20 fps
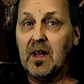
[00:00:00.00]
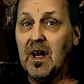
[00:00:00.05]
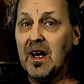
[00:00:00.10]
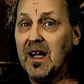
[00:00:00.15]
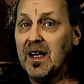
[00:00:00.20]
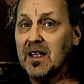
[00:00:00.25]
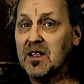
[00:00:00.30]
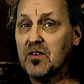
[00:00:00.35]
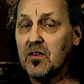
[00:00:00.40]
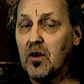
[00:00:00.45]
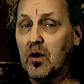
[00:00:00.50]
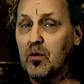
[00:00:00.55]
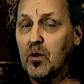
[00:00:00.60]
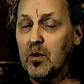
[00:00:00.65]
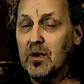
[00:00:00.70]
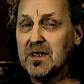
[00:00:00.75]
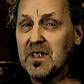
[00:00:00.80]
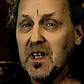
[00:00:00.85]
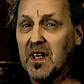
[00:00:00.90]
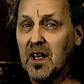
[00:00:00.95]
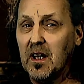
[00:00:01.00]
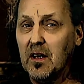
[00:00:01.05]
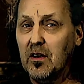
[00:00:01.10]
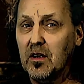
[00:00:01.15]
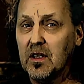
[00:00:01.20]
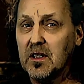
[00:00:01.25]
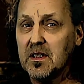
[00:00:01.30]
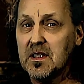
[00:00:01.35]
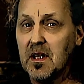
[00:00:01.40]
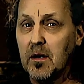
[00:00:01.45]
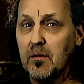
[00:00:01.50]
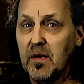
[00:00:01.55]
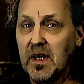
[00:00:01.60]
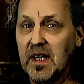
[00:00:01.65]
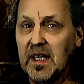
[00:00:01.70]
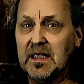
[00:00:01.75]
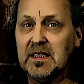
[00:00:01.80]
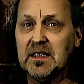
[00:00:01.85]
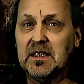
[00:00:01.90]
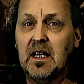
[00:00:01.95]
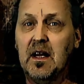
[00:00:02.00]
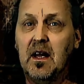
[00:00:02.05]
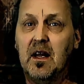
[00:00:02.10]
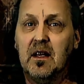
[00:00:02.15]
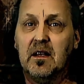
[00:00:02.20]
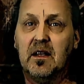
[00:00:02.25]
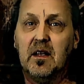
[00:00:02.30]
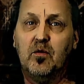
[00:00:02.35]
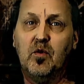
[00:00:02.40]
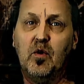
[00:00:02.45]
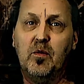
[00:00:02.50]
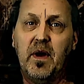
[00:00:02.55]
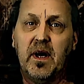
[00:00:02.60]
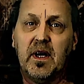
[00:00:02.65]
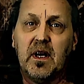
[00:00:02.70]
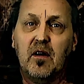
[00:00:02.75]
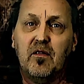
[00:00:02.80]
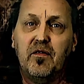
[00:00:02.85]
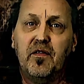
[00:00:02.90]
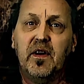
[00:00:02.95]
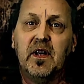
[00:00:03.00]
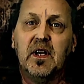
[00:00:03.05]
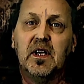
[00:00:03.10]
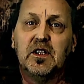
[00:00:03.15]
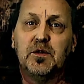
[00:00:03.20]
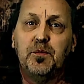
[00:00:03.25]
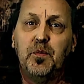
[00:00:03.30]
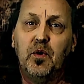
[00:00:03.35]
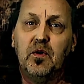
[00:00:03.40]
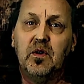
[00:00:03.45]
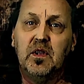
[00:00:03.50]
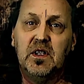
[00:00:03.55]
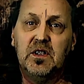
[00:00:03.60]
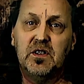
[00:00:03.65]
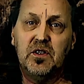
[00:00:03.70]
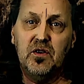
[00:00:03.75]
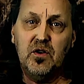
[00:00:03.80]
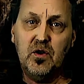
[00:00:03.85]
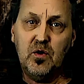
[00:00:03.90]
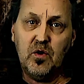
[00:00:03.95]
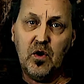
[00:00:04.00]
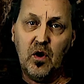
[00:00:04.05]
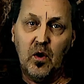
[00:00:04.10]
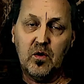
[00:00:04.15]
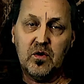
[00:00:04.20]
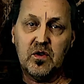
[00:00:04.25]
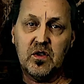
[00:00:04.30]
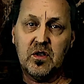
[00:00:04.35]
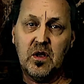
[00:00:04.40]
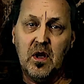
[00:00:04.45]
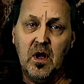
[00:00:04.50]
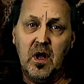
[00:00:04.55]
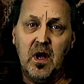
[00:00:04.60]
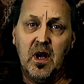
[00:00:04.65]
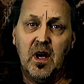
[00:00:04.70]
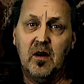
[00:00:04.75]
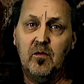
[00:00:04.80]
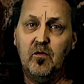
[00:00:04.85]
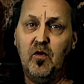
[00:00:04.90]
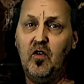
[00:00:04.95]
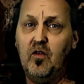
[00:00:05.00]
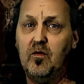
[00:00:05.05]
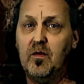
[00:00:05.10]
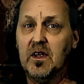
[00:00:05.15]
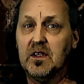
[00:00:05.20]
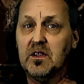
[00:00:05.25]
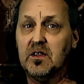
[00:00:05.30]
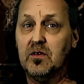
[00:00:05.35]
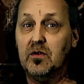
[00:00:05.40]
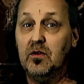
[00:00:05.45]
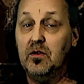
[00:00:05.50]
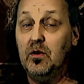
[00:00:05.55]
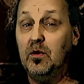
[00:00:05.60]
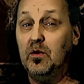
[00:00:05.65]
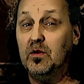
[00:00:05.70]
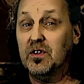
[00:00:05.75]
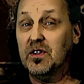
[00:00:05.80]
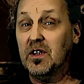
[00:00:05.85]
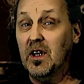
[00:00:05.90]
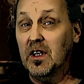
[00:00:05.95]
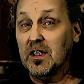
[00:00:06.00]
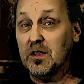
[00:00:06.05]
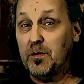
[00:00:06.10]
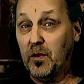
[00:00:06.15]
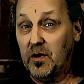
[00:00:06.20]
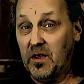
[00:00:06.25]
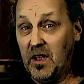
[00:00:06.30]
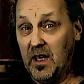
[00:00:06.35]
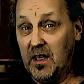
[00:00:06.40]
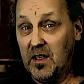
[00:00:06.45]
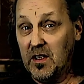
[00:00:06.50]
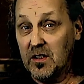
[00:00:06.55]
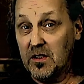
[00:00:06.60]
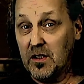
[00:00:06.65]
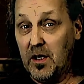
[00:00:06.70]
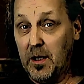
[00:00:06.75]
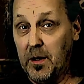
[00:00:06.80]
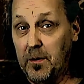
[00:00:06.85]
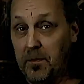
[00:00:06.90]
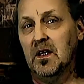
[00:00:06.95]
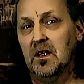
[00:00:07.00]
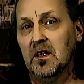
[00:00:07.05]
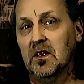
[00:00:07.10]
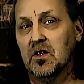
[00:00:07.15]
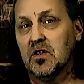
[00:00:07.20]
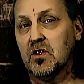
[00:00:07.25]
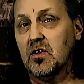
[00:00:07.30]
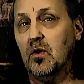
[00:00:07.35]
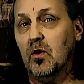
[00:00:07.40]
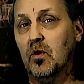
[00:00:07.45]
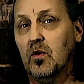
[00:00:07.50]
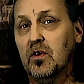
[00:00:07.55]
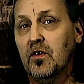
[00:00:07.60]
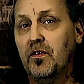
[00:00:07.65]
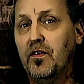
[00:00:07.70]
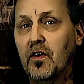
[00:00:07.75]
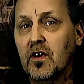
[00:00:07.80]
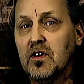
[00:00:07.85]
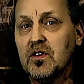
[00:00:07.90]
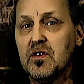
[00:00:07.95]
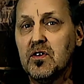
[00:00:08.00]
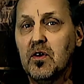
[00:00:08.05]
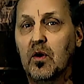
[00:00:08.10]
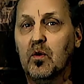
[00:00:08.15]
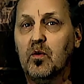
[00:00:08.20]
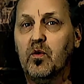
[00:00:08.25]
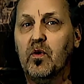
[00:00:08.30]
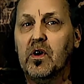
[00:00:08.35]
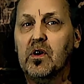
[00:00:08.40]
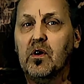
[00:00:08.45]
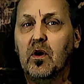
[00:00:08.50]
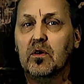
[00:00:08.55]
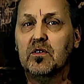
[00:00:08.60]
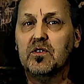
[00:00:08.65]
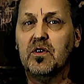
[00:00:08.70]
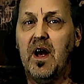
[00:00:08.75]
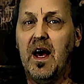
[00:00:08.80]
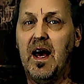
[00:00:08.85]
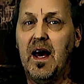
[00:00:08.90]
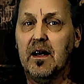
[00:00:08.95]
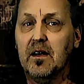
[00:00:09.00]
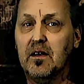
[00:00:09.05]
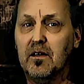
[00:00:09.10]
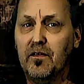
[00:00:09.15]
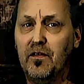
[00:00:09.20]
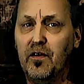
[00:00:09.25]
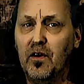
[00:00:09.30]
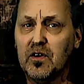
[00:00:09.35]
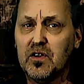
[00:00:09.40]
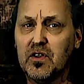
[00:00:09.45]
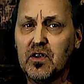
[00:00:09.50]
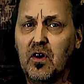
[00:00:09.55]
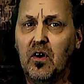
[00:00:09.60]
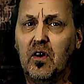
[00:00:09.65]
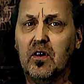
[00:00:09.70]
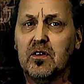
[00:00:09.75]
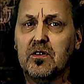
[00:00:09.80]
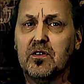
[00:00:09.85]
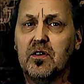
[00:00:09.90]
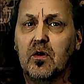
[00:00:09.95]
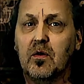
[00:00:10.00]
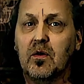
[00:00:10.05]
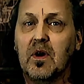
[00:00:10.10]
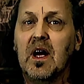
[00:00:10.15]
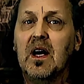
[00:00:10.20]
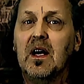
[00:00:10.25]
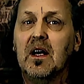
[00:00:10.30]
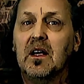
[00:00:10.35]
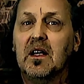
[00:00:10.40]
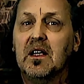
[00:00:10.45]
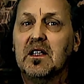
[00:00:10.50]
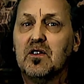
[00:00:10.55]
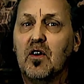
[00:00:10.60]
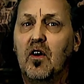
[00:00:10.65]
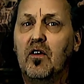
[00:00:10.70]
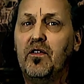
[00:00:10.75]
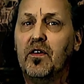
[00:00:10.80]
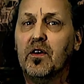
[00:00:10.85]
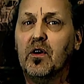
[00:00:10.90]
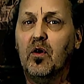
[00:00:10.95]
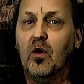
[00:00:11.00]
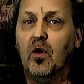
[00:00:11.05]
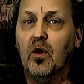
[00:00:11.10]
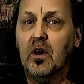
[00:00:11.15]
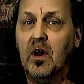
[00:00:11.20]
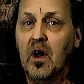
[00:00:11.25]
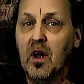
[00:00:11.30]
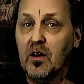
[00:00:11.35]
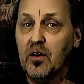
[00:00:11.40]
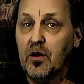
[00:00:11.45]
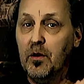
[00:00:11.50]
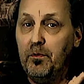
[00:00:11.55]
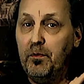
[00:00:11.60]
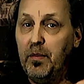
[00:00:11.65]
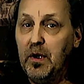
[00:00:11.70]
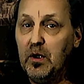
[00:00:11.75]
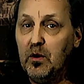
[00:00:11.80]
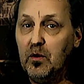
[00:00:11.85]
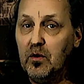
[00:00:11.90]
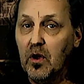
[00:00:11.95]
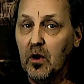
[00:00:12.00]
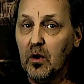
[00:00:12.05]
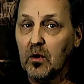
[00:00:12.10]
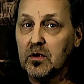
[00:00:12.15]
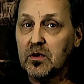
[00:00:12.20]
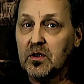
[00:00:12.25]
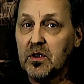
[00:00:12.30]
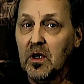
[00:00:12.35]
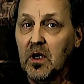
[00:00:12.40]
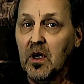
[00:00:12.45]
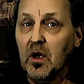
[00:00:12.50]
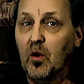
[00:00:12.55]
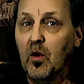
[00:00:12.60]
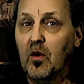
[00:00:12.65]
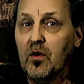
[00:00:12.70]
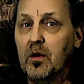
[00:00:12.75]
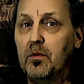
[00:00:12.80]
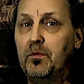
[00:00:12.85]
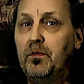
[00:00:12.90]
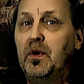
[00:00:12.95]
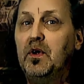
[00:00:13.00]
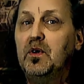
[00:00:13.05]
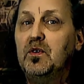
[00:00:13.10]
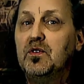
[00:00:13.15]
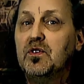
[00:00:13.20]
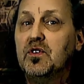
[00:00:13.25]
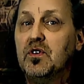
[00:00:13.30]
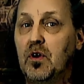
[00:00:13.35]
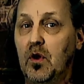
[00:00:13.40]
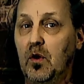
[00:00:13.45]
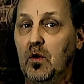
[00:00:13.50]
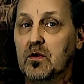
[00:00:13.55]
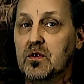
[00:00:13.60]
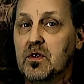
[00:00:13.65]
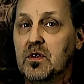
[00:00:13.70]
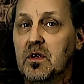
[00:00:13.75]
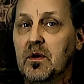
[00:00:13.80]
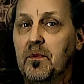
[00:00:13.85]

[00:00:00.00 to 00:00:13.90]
then later on we will take a look at some licks that will make our fingers put these new notes and movements to use spontaneously. So the first note we're going to add, the first color tone, is often called the blue note or the blues note.